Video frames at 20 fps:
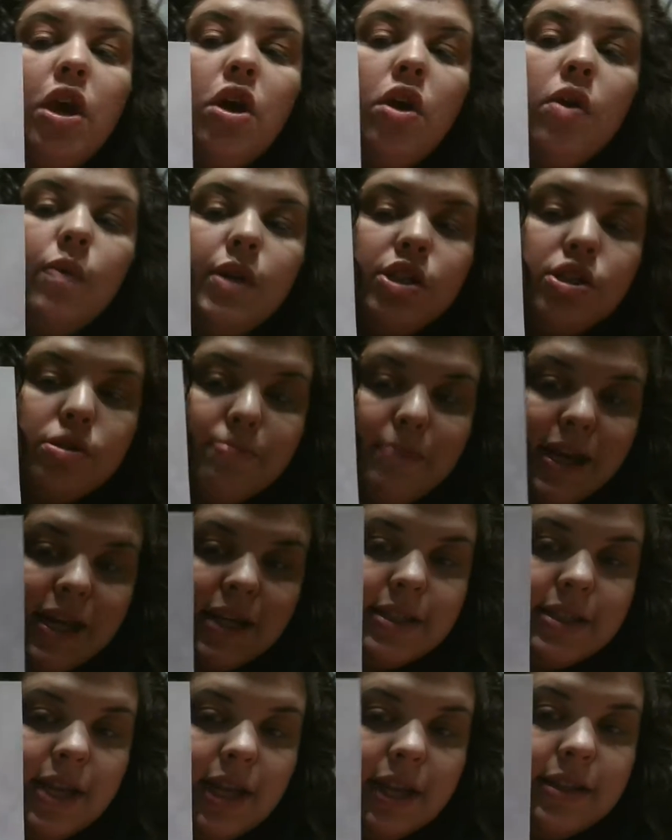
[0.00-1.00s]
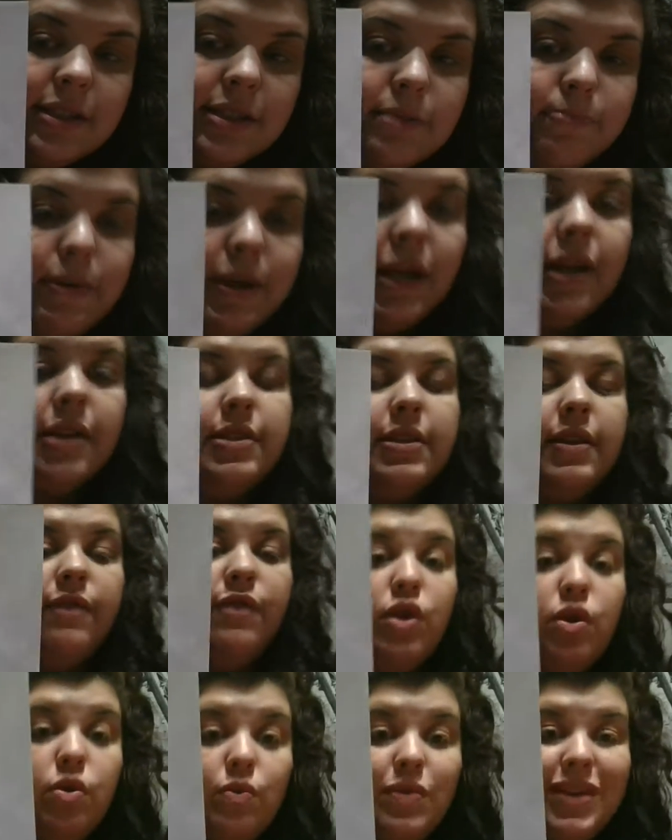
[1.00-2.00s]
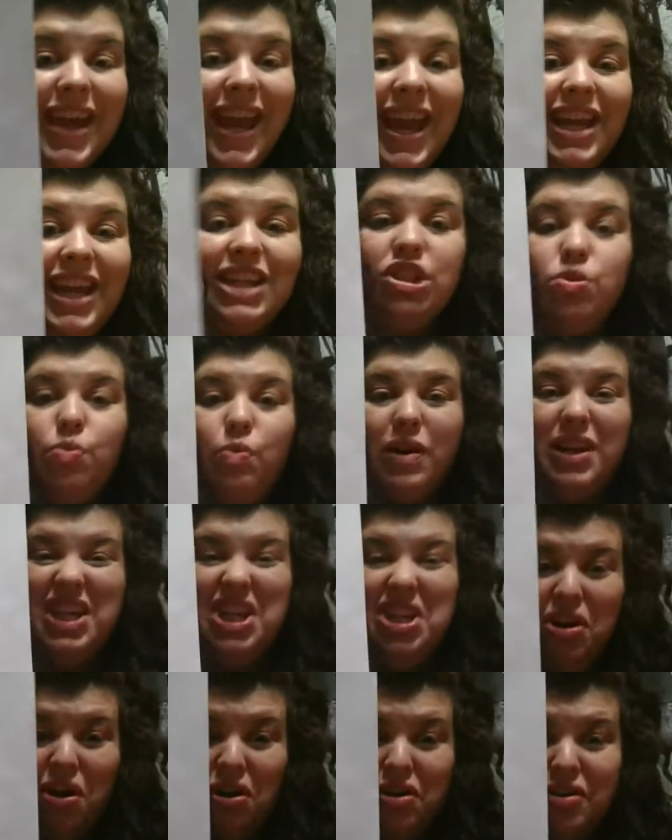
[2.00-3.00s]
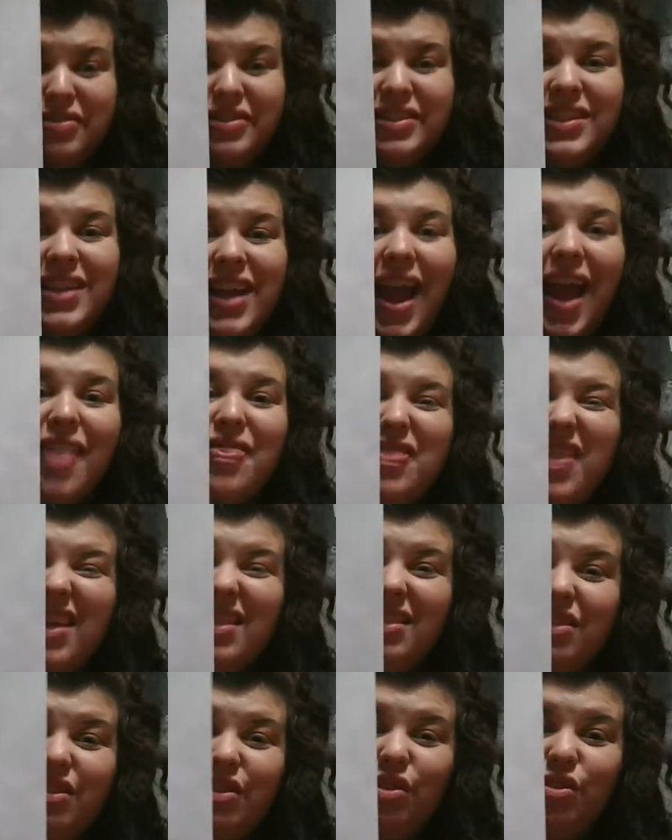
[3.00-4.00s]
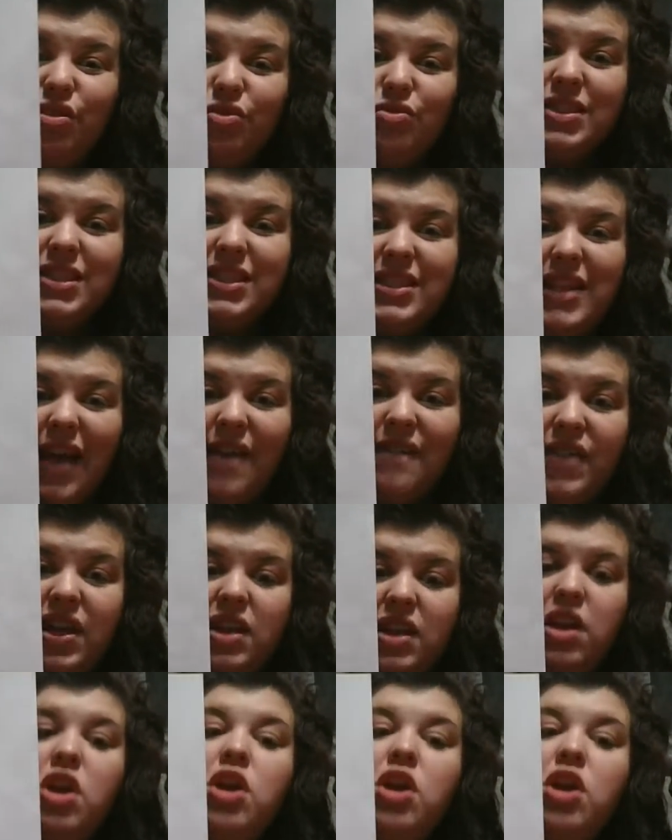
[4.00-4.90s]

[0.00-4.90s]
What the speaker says: which makes sense because if you gain 20 yards and then lose 7,